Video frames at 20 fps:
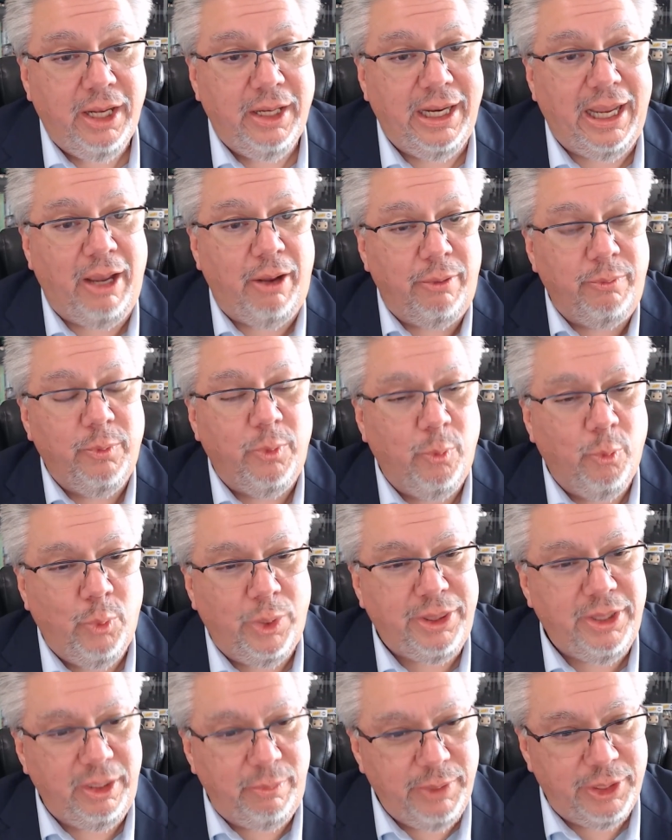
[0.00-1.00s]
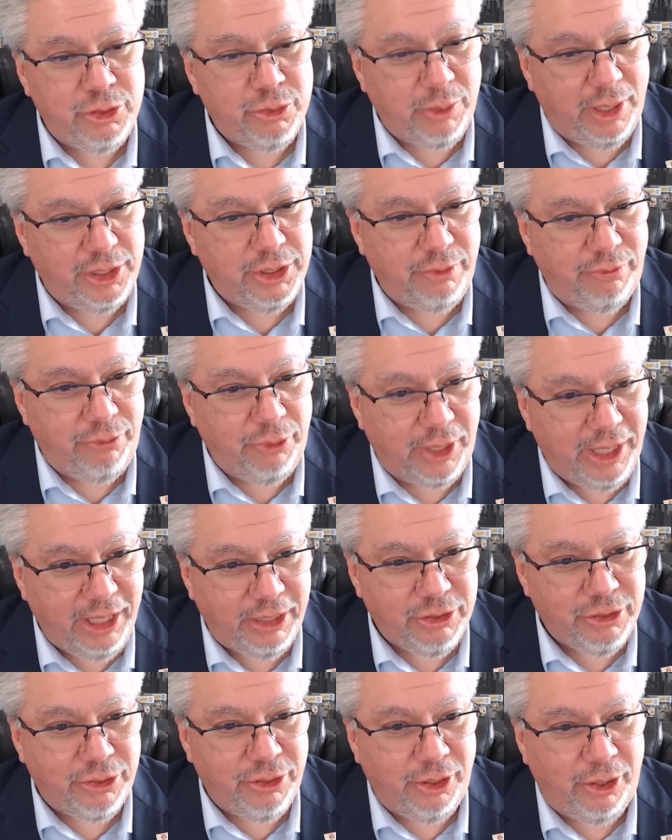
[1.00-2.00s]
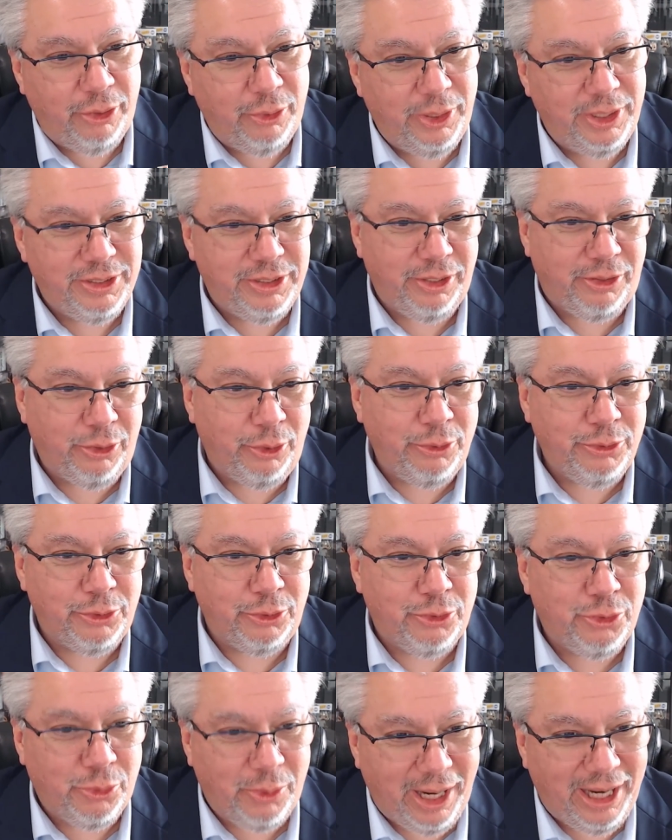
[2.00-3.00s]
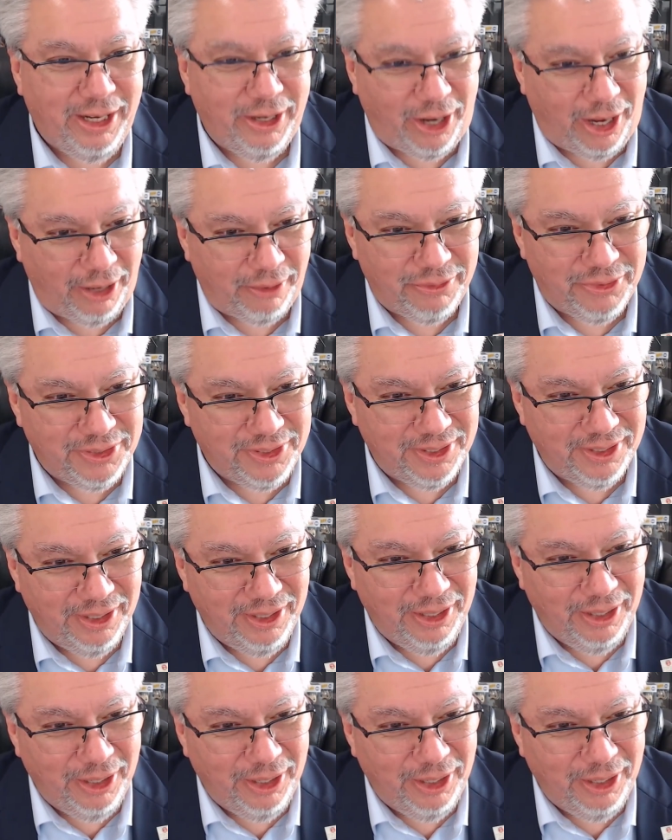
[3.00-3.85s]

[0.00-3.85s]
Now, what the administration forgets, though, is that those are trade-offs,